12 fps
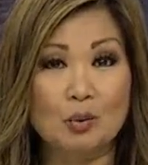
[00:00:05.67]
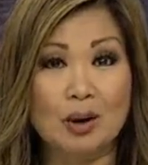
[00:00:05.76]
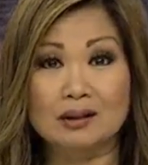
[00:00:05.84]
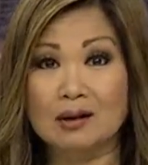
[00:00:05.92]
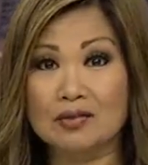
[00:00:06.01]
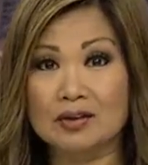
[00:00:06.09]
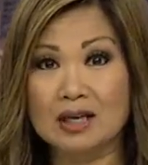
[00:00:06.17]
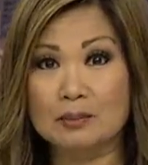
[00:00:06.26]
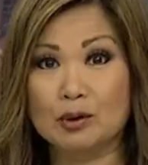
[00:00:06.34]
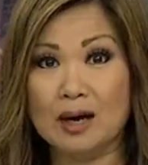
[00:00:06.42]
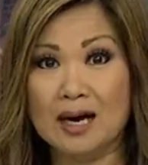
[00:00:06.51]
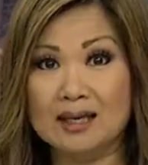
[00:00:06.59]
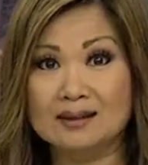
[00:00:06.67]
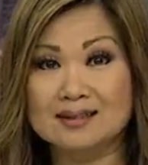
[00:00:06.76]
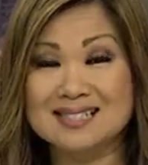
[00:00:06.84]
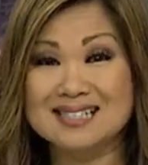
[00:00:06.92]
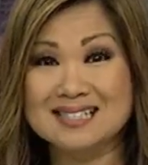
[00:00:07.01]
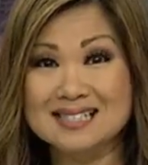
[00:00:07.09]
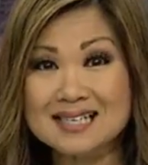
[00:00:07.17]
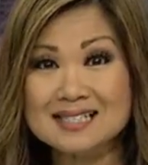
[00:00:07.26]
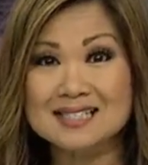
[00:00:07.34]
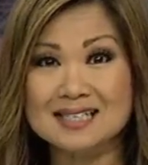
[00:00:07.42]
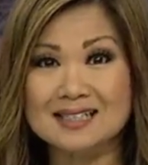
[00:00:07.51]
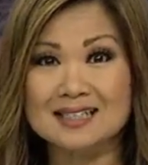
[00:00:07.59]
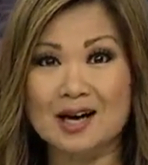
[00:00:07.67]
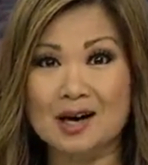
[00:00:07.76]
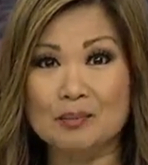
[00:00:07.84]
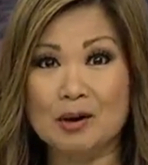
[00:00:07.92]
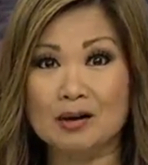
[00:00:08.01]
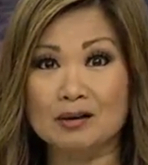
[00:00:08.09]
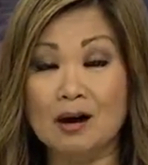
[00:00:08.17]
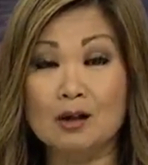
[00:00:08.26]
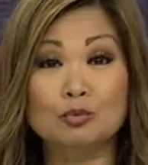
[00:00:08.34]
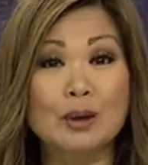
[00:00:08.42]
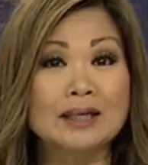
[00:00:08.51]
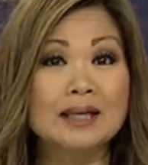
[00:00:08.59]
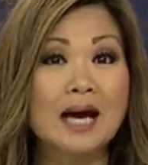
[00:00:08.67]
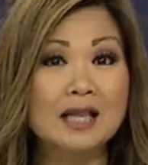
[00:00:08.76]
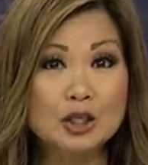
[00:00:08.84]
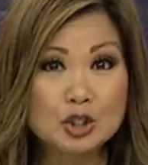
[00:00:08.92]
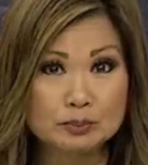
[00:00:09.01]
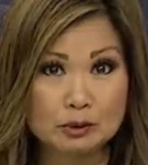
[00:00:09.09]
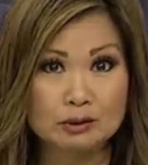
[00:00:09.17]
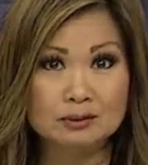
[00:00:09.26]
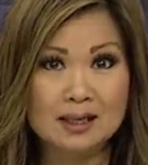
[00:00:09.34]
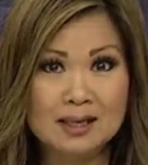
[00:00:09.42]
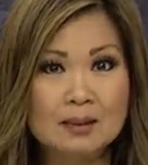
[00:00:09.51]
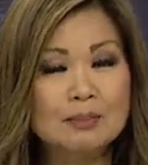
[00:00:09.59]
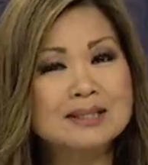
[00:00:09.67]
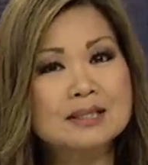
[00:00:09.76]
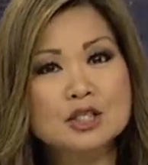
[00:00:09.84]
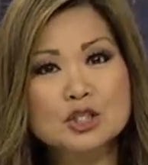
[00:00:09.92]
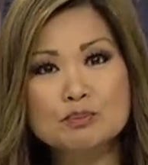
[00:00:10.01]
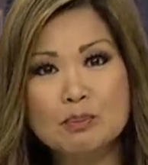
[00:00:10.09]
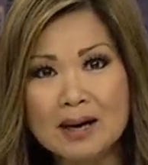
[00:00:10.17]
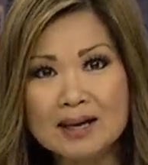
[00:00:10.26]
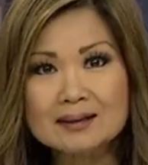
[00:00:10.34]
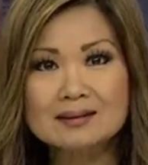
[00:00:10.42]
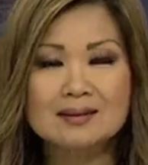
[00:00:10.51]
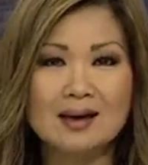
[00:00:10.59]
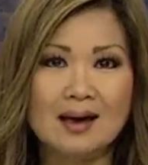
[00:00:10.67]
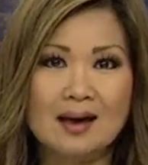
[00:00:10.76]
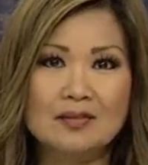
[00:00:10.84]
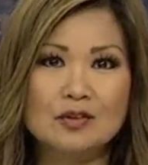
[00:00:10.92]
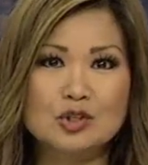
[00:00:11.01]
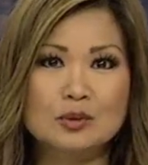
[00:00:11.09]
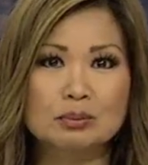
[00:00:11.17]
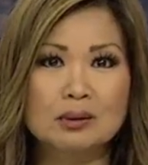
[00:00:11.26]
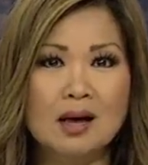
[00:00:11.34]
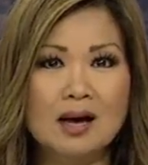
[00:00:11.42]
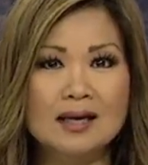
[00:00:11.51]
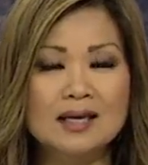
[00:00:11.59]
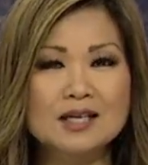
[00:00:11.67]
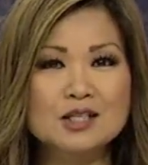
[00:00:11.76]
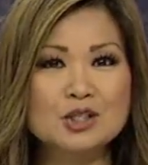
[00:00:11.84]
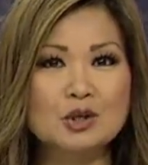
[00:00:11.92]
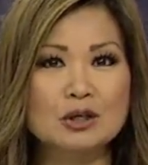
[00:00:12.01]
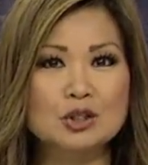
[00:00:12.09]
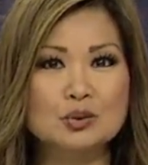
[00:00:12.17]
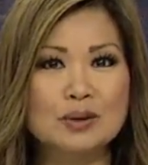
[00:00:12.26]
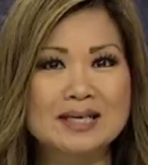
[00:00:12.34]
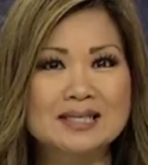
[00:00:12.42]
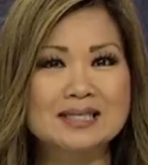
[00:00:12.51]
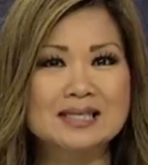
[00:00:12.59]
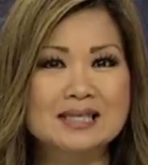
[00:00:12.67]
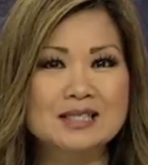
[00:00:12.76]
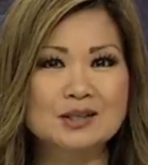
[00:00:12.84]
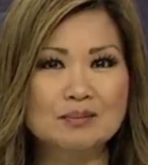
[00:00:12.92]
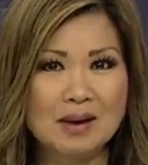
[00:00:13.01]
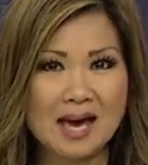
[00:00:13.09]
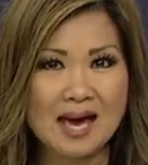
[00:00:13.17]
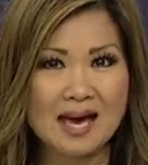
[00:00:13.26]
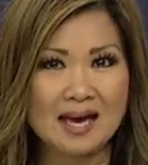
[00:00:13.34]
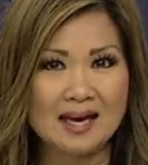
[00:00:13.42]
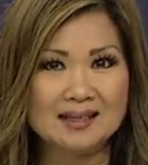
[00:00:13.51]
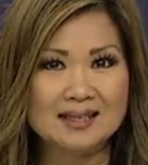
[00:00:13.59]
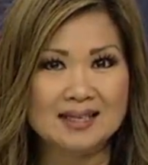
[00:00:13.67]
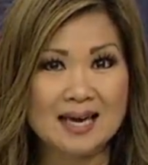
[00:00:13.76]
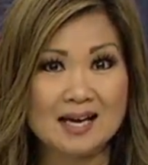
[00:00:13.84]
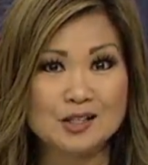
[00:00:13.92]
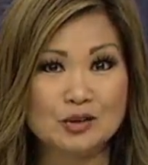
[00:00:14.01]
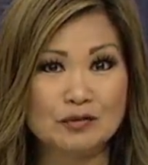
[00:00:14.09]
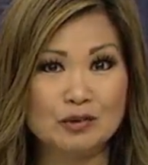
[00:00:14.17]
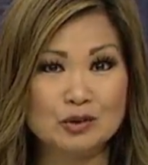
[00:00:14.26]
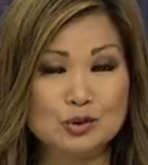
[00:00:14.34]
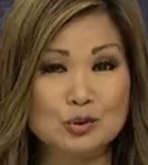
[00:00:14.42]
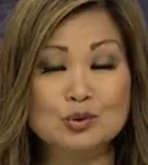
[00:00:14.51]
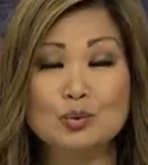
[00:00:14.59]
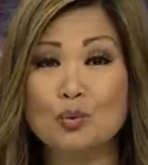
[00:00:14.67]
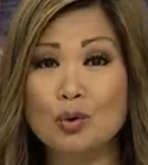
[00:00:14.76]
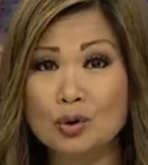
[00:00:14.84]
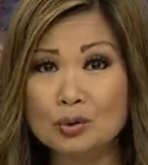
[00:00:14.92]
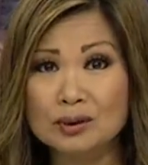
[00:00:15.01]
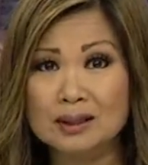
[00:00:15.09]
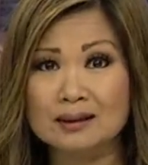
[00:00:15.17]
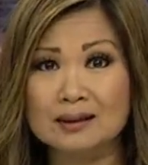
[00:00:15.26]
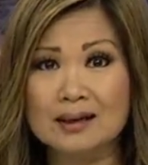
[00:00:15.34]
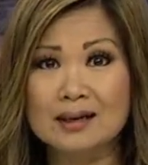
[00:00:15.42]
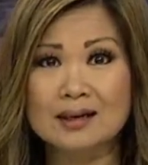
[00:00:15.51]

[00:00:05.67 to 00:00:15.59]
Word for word: while on the neighbor islands, 16 and up are already eligible. But despite that, the supply is starting to exceed demand and has officials worried.